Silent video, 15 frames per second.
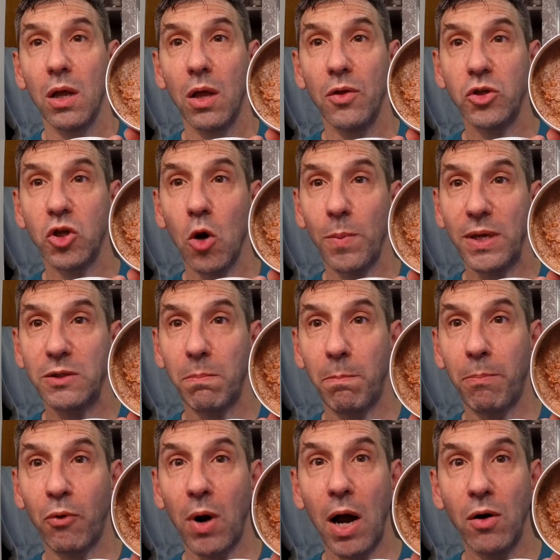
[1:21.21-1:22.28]
the soap is
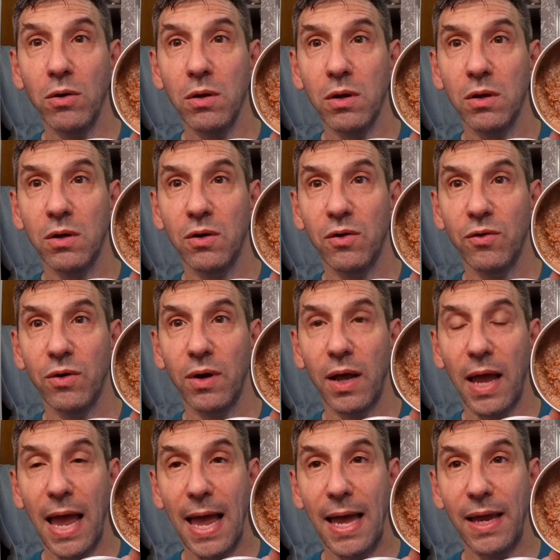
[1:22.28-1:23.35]
brown,
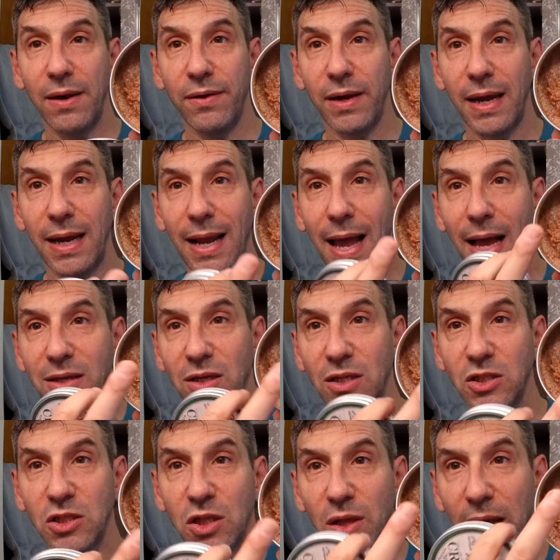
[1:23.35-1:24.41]
and it has a
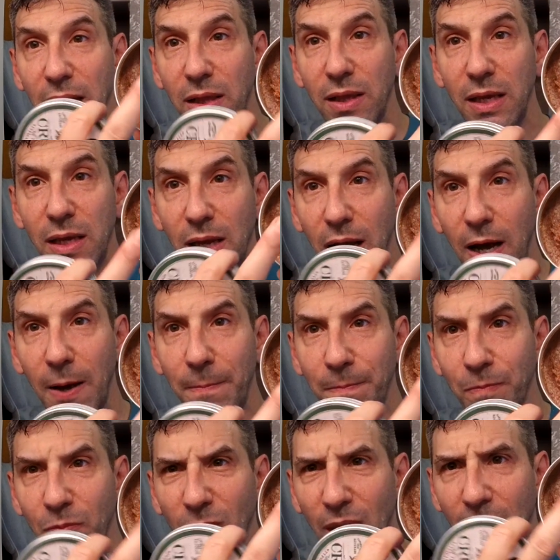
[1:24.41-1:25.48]
slightly,
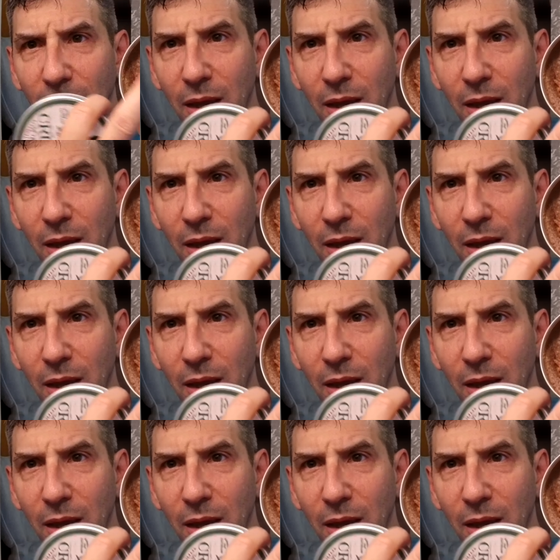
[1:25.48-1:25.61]
um,